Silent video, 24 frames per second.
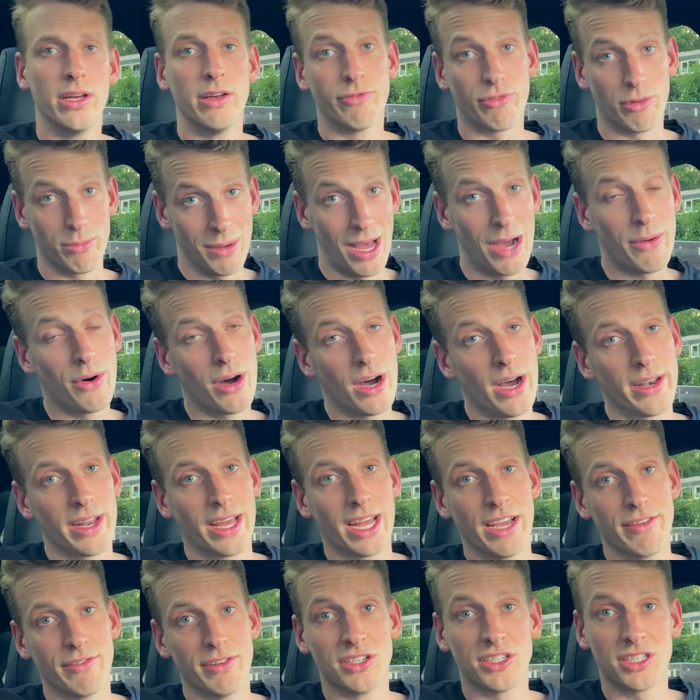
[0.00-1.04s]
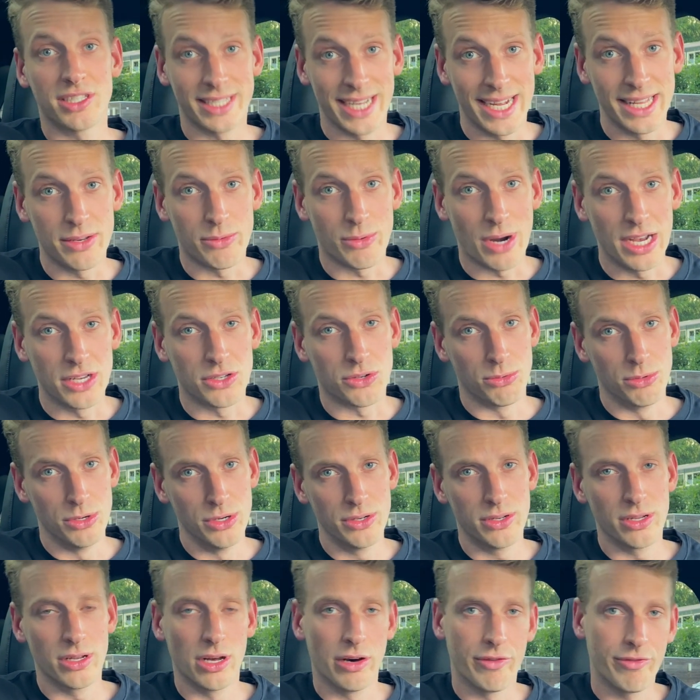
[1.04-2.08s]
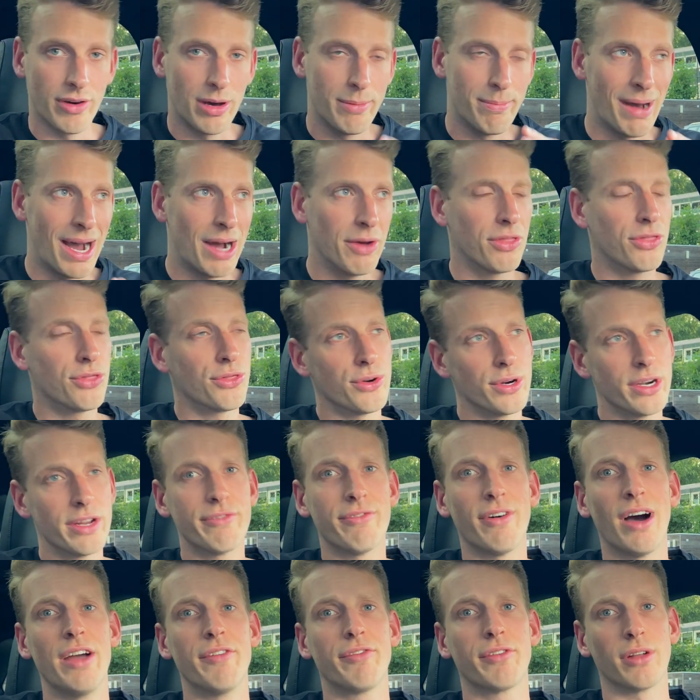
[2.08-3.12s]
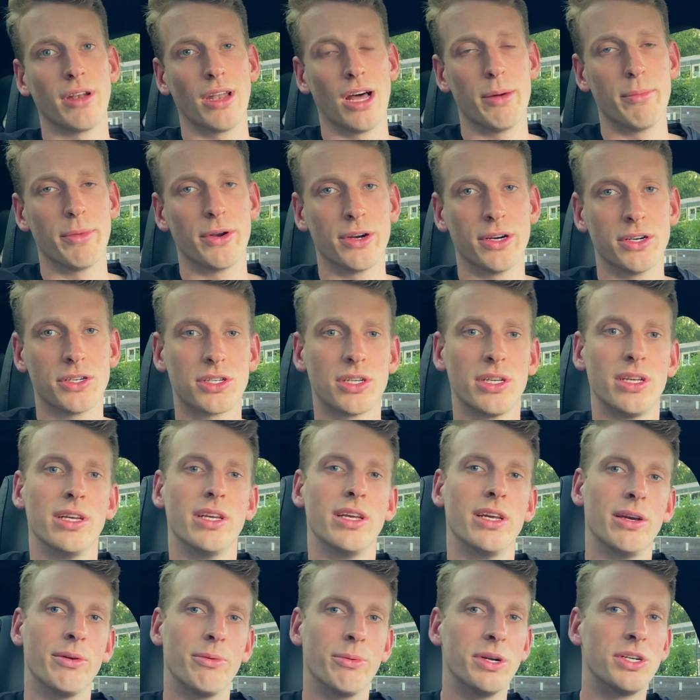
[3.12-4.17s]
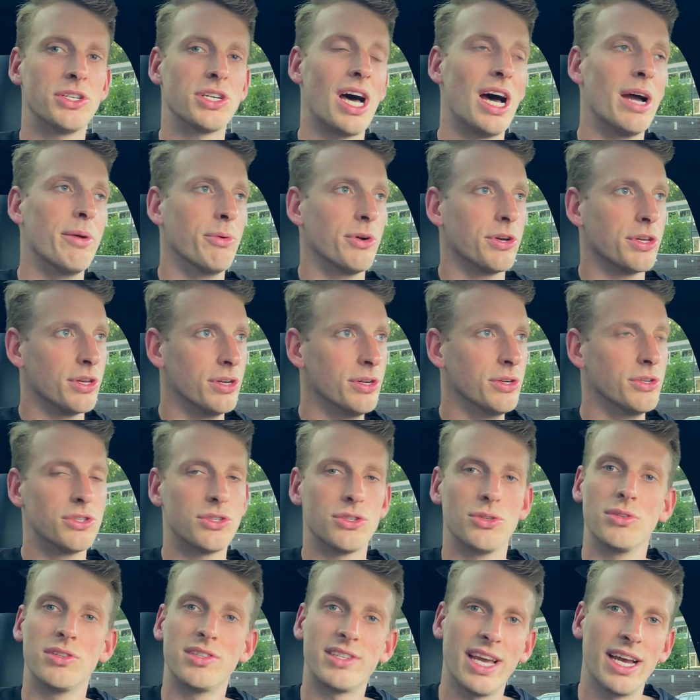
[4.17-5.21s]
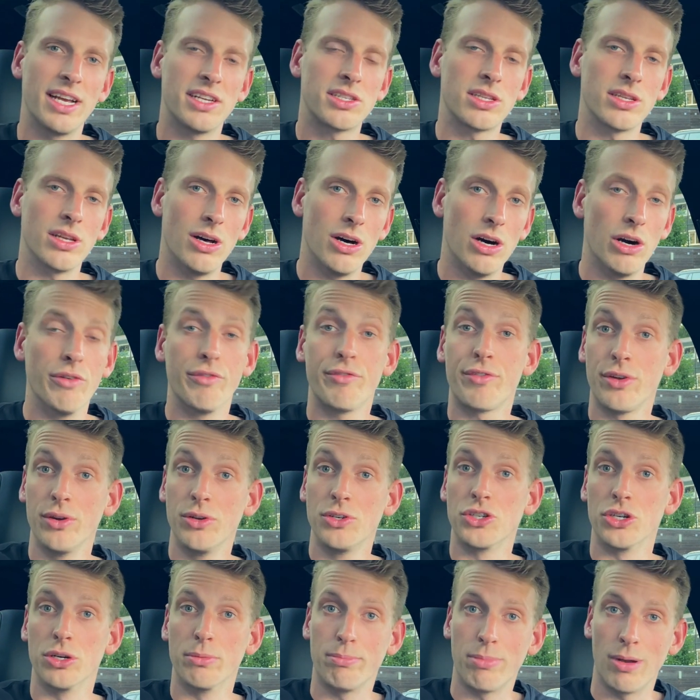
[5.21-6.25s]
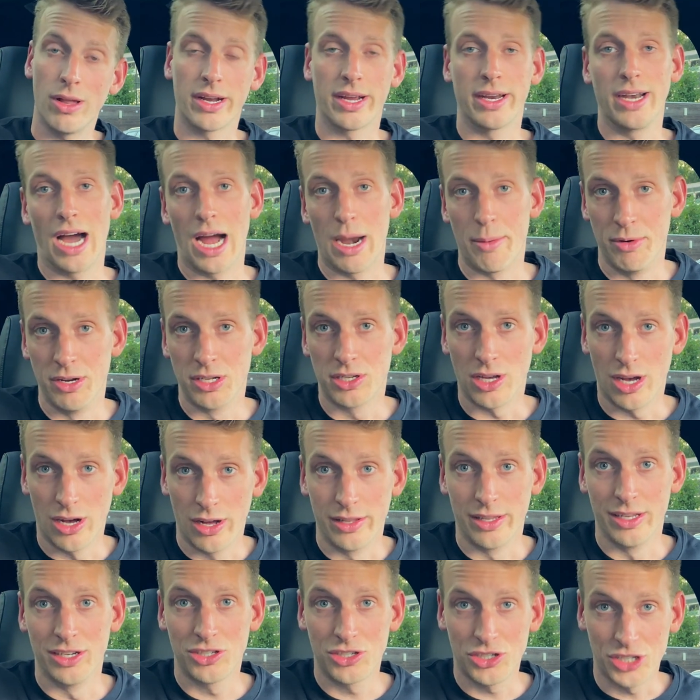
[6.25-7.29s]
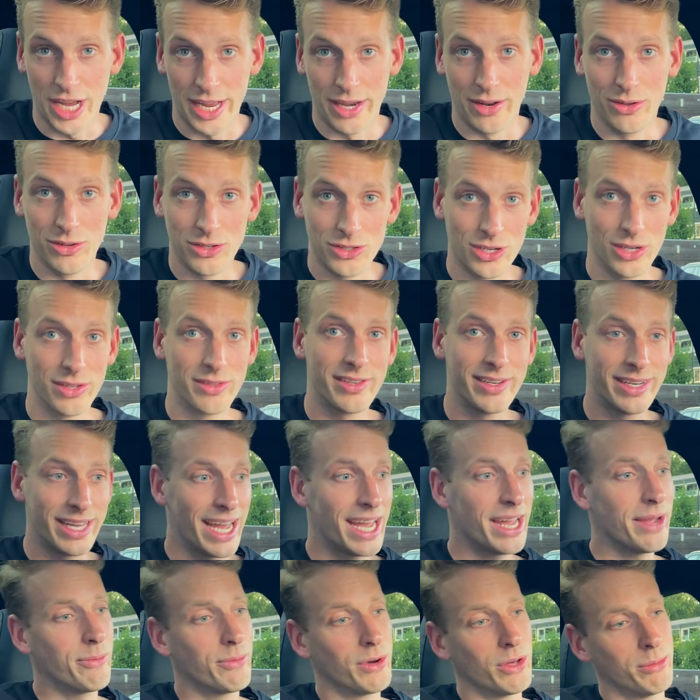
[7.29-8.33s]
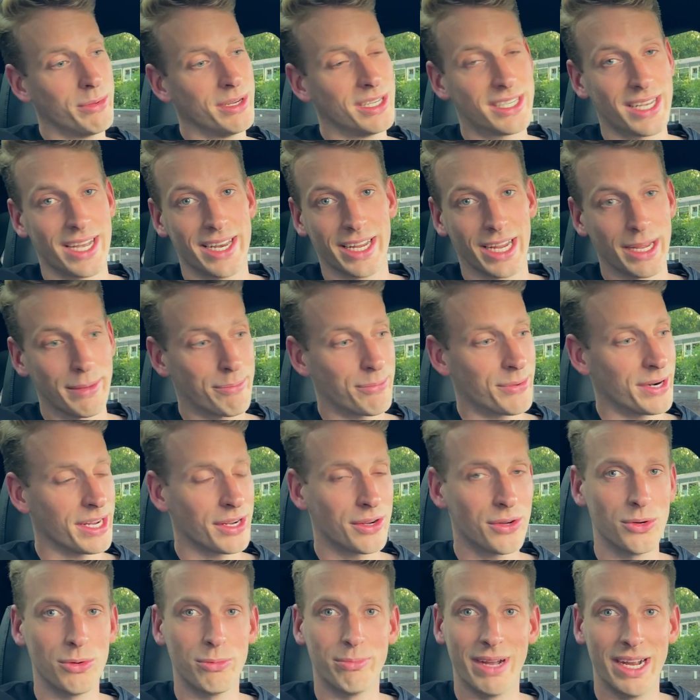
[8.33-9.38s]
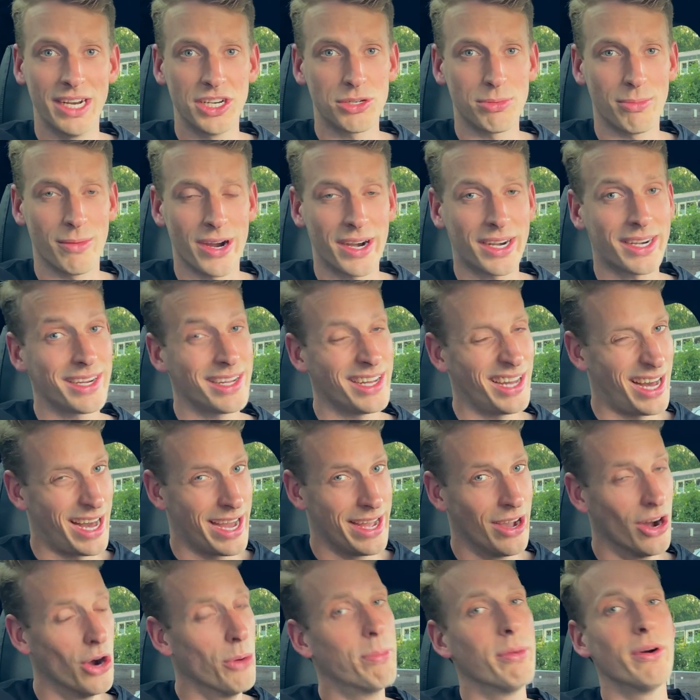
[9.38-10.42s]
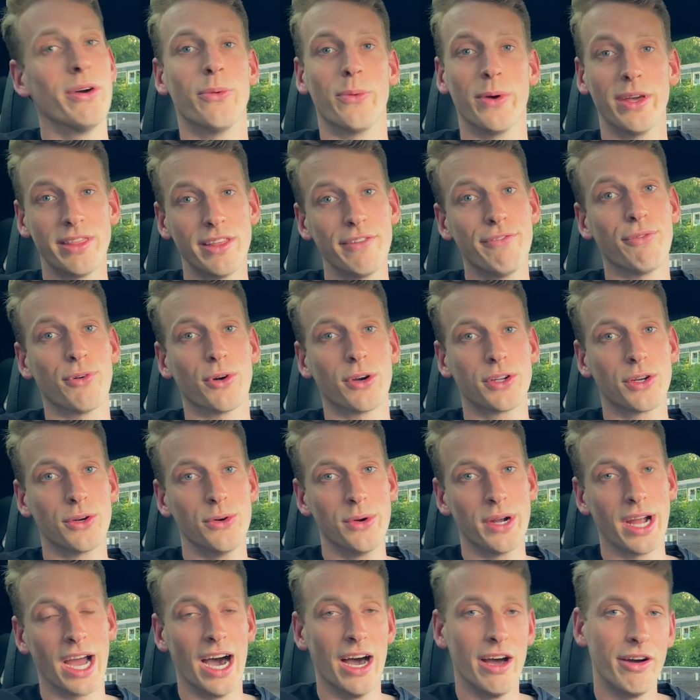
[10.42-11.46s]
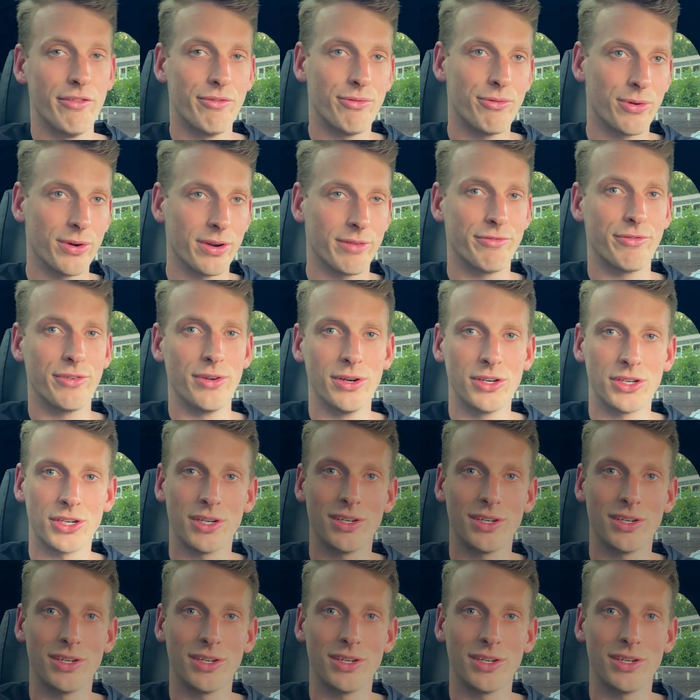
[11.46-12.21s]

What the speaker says: From now on I have a standardized route of about 35 kilometers, which I will use to test all future plug-in hybrids on this channel. So today we'll be setting a pretty cool benchmark, I hope, with the Ford Kuga for the future